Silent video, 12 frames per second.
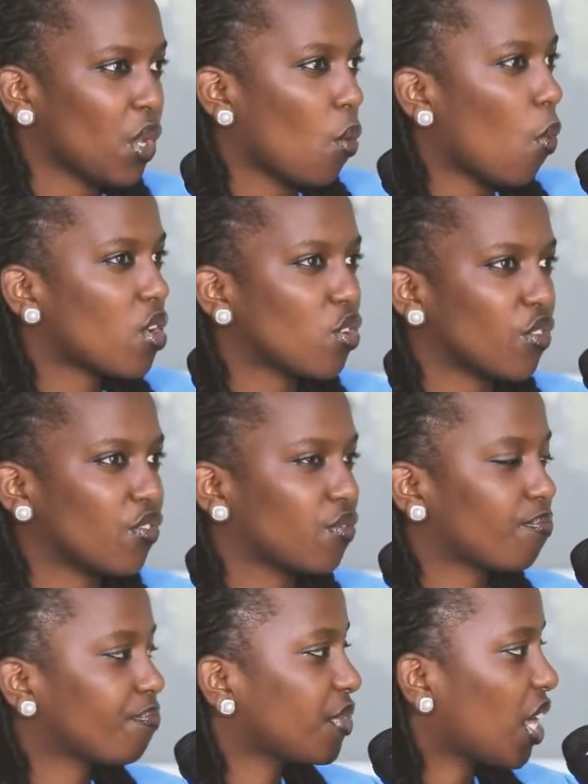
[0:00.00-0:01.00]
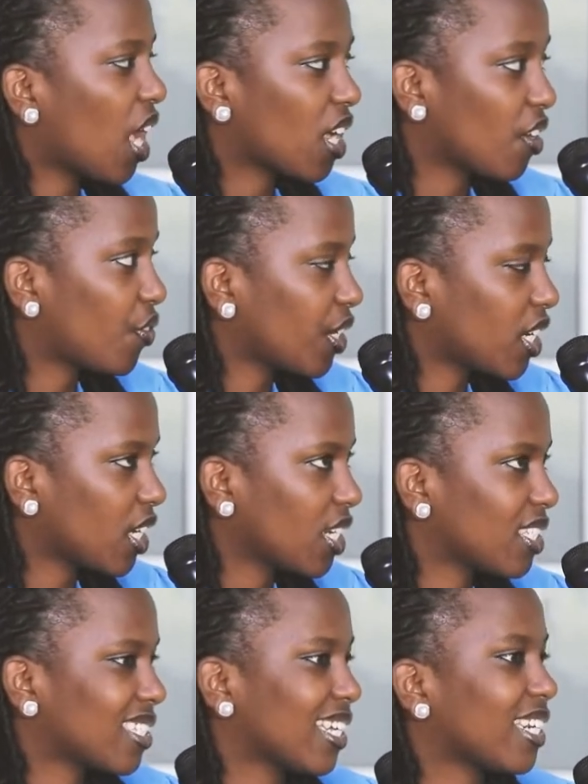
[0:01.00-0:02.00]
one of young
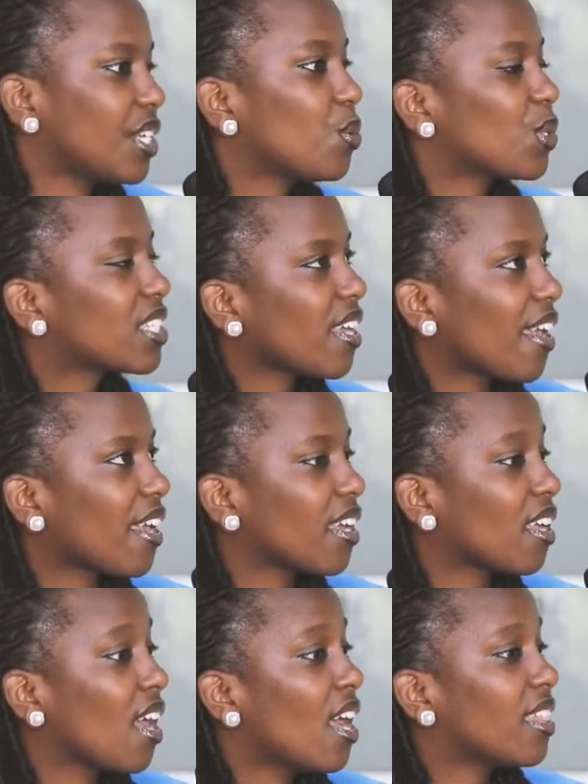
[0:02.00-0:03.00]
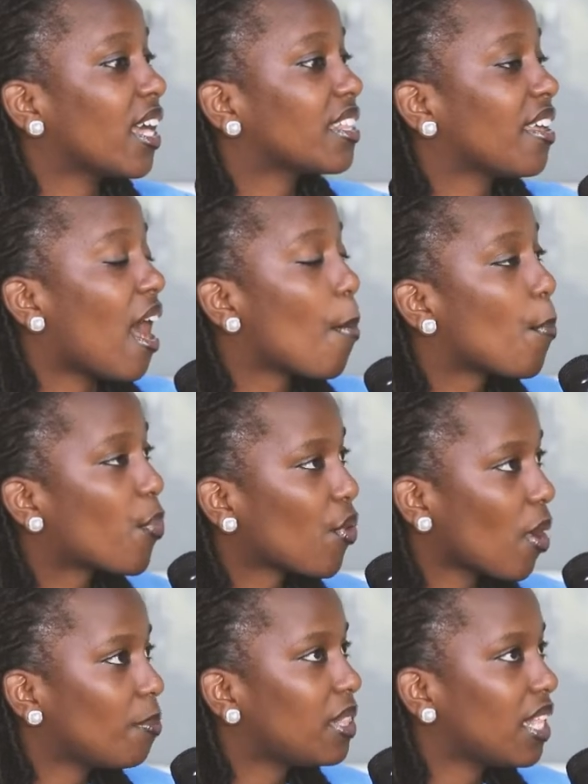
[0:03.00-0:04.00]
Africans, and he was saying that the
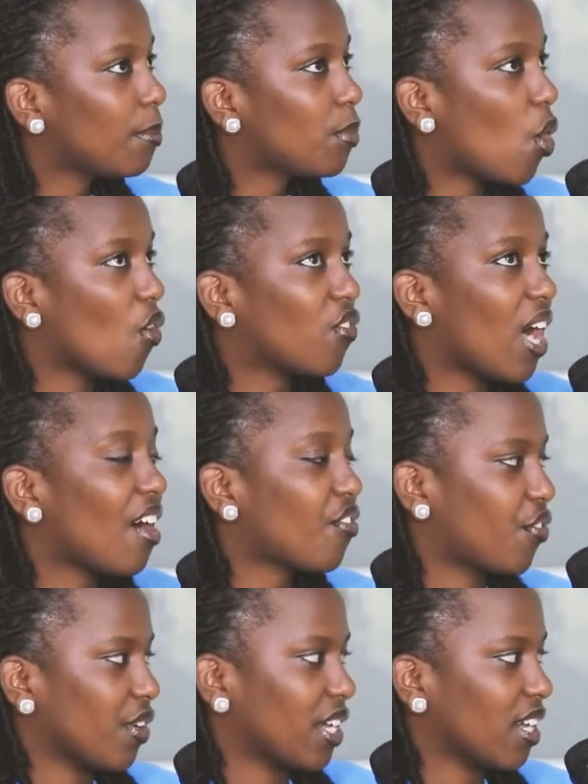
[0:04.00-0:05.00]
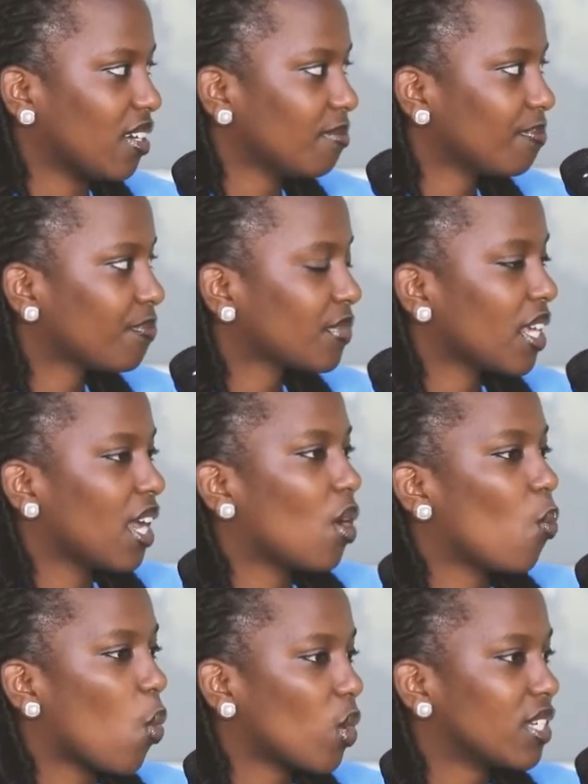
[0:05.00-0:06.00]
problem of Africa
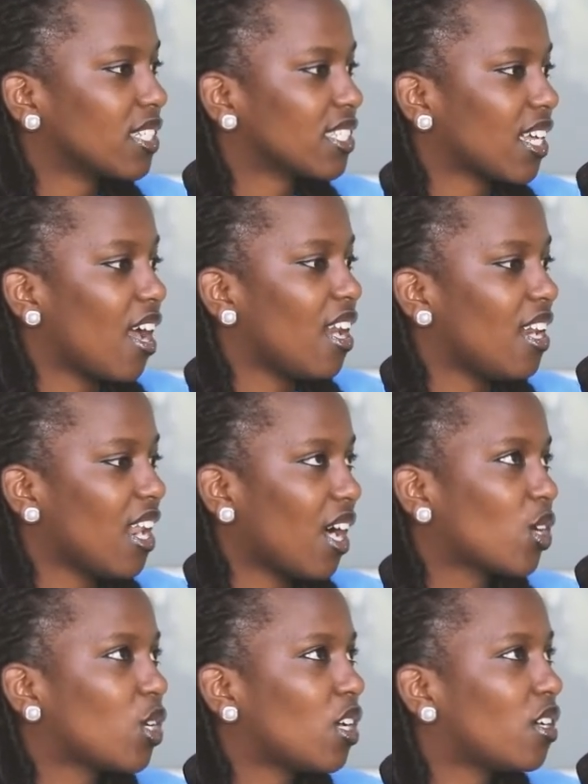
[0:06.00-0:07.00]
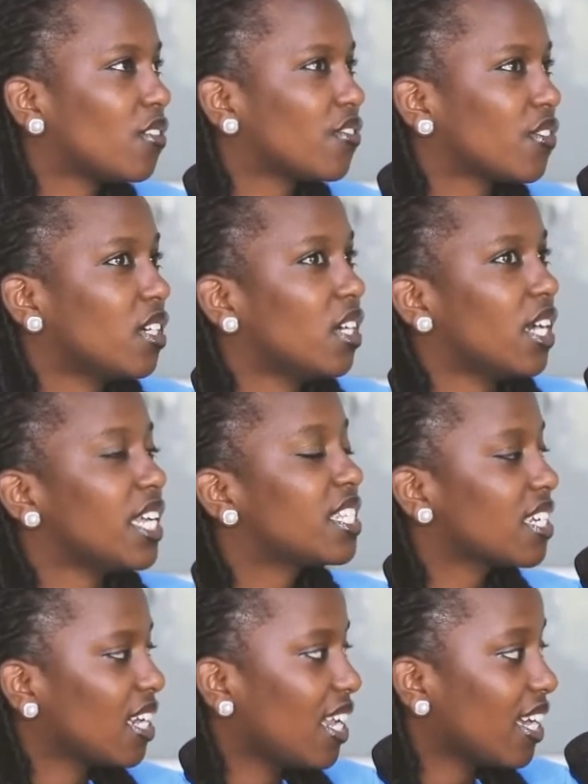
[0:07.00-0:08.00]
was lack of
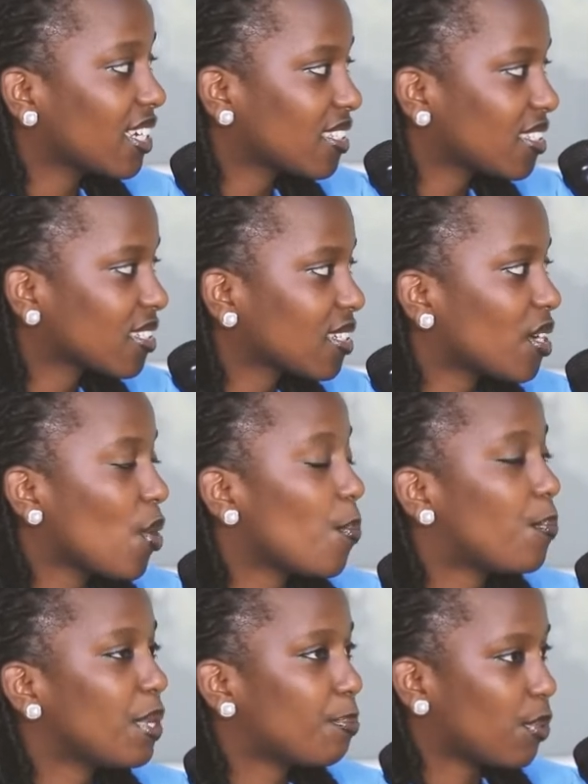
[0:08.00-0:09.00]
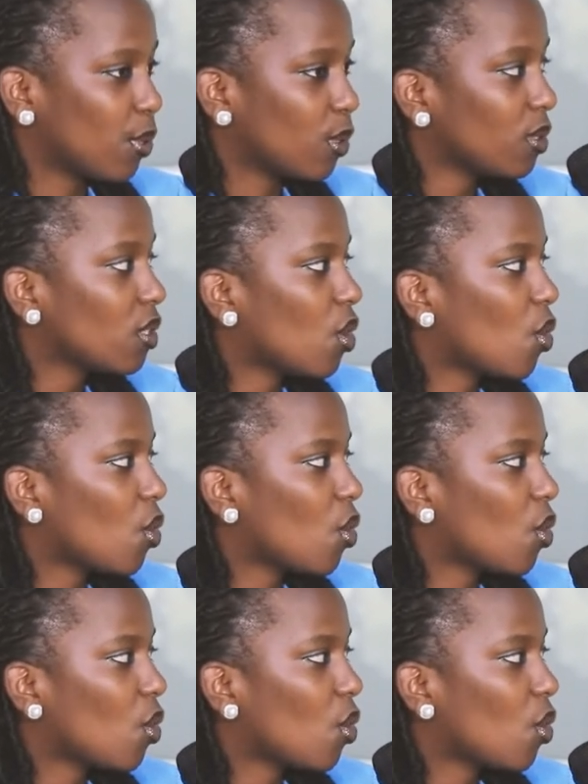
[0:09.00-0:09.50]
intellect, people